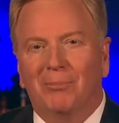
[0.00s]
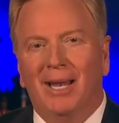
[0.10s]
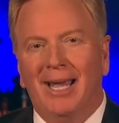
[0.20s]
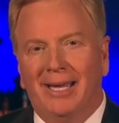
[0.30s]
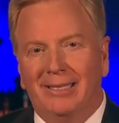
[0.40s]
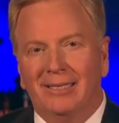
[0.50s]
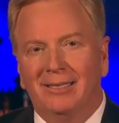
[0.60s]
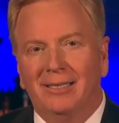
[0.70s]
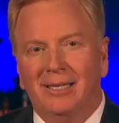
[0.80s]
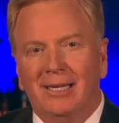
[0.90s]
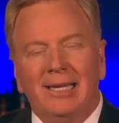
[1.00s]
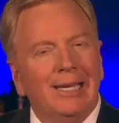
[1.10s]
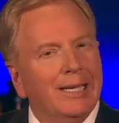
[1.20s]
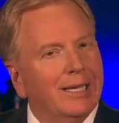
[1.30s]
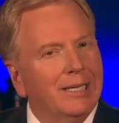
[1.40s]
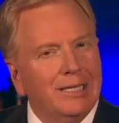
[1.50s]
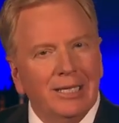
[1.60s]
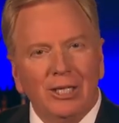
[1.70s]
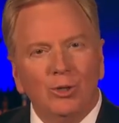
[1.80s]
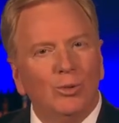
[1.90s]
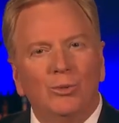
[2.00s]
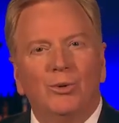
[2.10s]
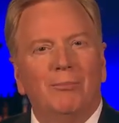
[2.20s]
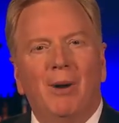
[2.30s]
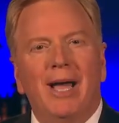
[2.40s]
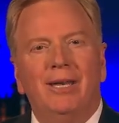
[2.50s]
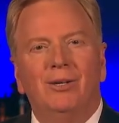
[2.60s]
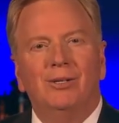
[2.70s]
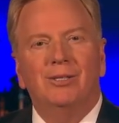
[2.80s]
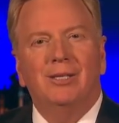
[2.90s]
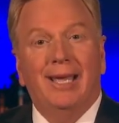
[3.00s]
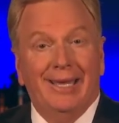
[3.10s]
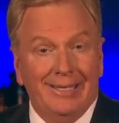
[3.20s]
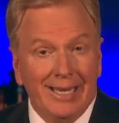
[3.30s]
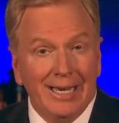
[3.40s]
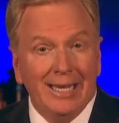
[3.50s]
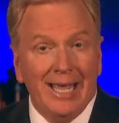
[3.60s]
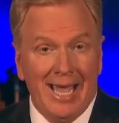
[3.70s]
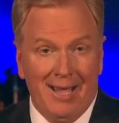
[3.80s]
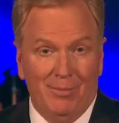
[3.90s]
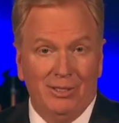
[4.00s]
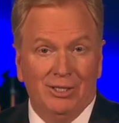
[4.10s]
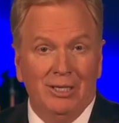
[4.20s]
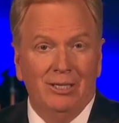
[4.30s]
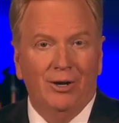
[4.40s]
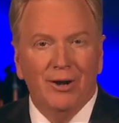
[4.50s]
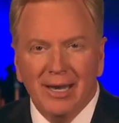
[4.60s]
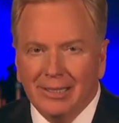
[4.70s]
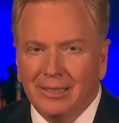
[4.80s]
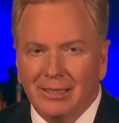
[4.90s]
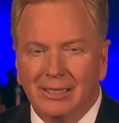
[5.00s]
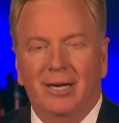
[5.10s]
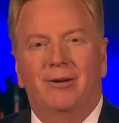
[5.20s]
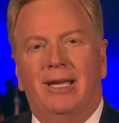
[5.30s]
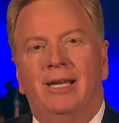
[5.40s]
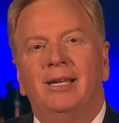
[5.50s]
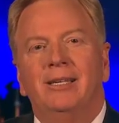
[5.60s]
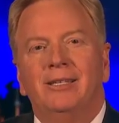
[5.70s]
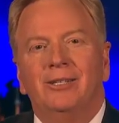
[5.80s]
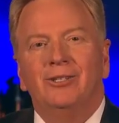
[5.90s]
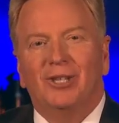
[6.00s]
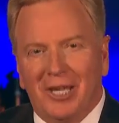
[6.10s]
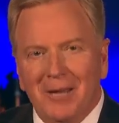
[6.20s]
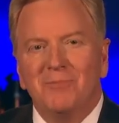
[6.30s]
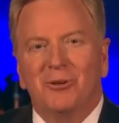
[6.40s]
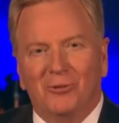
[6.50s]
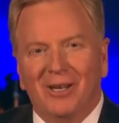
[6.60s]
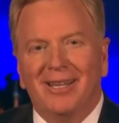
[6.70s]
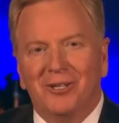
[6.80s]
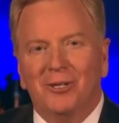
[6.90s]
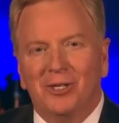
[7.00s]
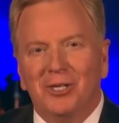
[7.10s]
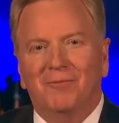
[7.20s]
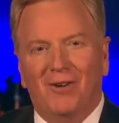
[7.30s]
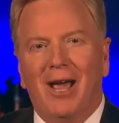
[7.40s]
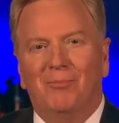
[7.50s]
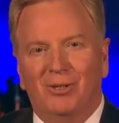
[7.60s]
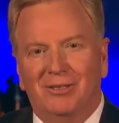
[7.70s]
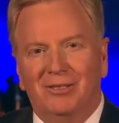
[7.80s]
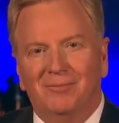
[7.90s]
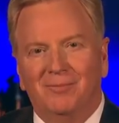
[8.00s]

plant. Continual reminders and daily habits are necessary to keep the relationship vibrant.